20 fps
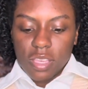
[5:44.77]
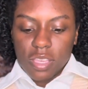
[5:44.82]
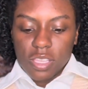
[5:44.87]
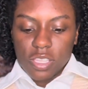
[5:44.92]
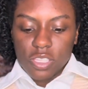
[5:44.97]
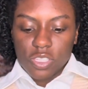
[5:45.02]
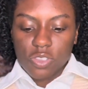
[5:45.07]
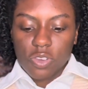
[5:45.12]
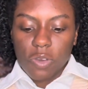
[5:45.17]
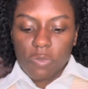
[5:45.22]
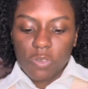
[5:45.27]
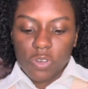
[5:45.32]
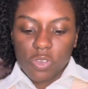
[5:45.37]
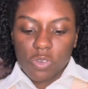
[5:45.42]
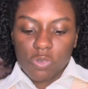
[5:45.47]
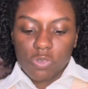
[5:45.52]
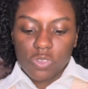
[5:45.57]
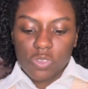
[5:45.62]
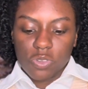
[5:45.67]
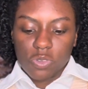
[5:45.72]
So I want to
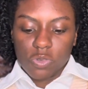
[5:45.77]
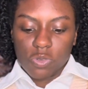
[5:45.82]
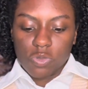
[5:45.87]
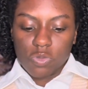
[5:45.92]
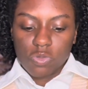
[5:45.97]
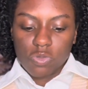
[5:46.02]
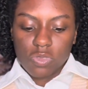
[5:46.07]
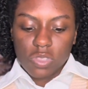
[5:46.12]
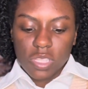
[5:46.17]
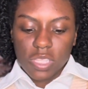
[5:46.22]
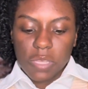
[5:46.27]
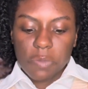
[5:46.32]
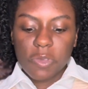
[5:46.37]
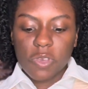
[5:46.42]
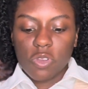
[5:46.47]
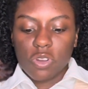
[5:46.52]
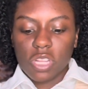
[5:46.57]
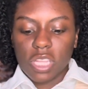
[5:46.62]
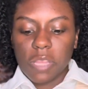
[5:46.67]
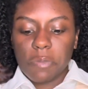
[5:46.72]
go to let
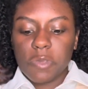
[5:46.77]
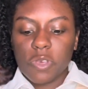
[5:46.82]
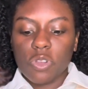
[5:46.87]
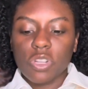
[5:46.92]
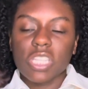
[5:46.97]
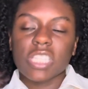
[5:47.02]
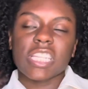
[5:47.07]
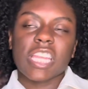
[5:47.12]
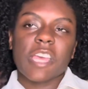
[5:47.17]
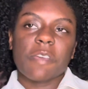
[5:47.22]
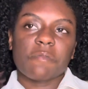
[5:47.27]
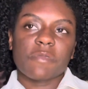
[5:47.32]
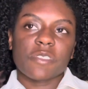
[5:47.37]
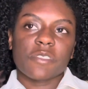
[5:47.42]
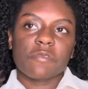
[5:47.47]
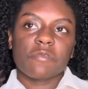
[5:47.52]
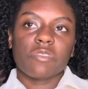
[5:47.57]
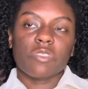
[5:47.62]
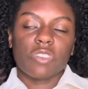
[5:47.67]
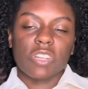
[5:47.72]
me go to James
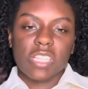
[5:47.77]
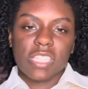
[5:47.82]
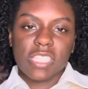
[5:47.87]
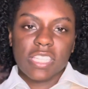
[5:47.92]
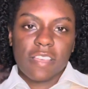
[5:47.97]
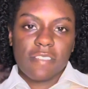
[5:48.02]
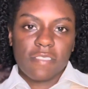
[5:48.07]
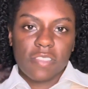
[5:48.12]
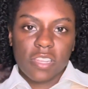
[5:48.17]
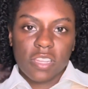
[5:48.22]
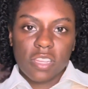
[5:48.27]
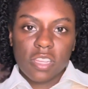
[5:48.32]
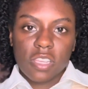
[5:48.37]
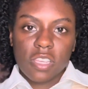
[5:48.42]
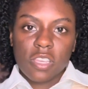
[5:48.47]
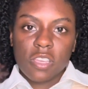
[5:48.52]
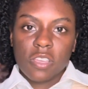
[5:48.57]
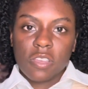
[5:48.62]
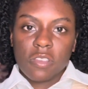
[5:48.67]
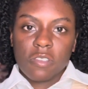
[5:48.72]
4:7,
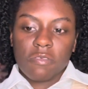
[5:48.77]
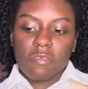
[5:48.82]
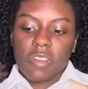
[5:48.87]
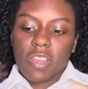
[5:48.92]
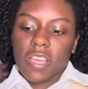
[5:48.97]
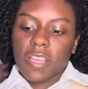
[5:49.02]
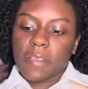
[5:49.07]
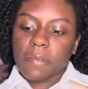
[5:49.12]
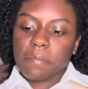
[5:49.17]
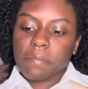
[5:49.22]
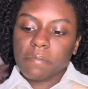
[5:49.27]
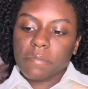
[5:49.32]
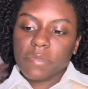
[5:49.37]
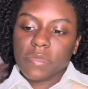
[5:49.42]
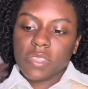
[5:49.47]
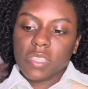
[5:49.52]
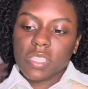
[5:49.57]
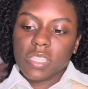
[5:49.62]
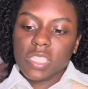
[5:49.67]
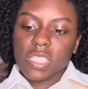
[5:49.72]
right?
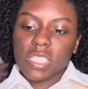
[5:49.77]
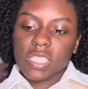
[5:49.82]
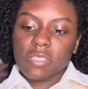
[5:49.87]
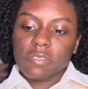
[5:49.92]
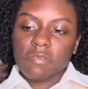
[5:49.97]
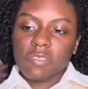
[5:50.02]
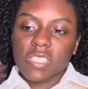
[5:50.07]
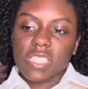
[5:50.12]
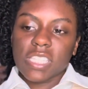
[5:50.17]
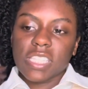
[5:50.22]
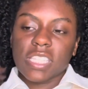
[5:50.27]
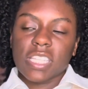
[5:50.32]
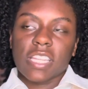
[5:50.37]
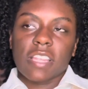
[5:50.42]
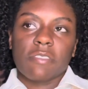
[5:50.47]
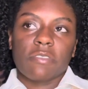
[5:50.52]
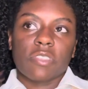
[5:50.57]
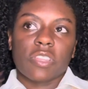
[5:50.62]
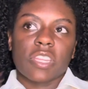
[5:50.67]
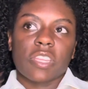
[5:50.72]
Resist the
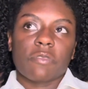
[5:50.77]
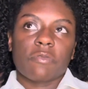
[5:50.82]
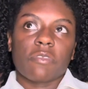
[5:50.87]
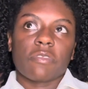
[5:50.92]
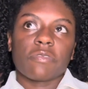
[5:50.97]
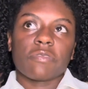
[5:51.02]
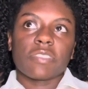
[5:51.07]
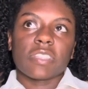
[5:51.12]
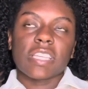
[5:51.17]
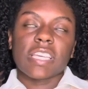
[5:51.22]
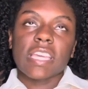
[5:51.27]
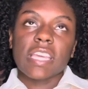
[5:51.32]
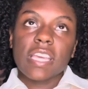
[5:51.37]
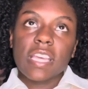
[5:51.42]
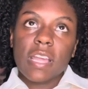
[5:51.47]
devil and he will flee.